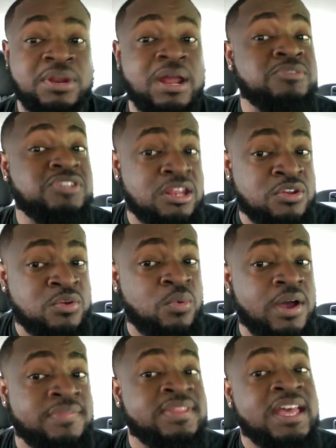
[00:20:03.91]
But I'm telling you
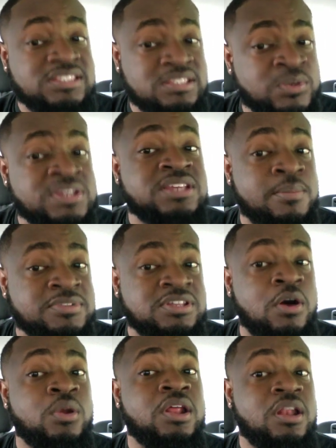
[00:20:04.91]
what, next week's
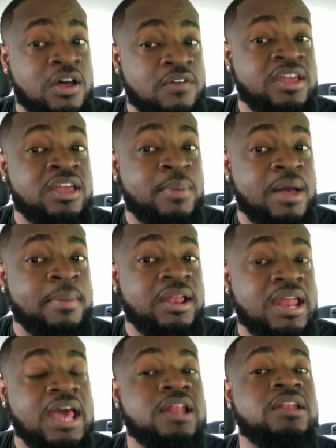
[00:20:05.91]
episode of Love and Hip Hop
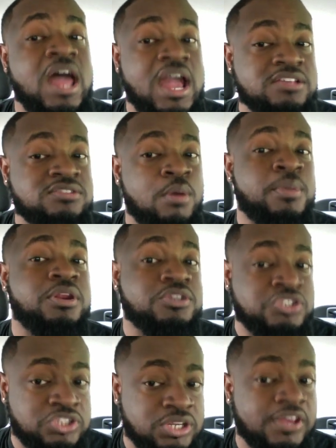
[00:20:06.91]
Atlanta, like it's gonna be the
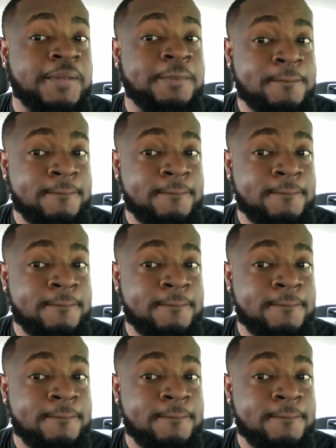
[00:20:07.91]
shit.